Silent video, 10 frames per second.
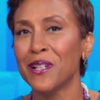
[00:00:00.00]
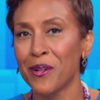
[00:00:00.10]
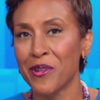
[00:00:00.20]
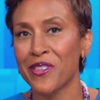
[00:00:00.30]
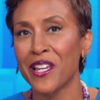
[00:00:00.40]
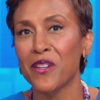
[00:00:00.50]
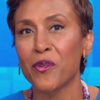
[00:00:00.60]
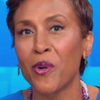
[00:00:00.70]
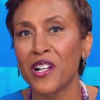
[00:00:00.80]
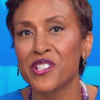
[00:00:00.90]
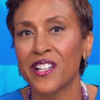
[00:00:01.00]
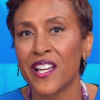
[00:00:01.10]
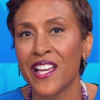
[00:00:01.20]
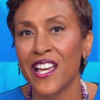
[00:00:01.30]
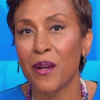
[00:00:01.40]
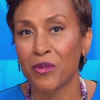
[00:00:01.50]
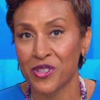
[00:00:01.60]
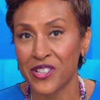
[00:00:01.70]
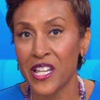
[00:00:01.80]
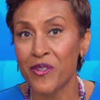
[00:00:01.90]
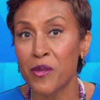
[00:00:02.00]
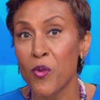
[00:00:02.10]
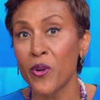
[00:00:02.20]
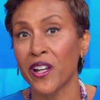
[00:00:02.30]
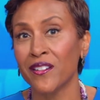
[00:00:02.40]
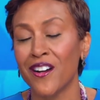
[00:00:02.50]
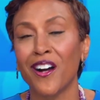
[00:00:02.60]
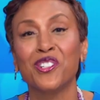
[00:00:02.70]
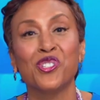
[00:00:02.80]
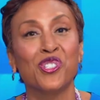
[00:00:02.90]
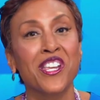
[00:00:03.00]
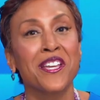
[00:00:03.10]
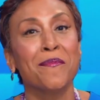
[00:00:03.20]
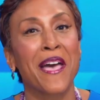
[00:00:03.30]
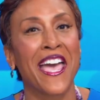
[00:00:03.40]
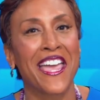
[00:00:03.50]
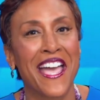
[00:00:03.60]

We thank you for watching, and we'll see you in the morning on GMA.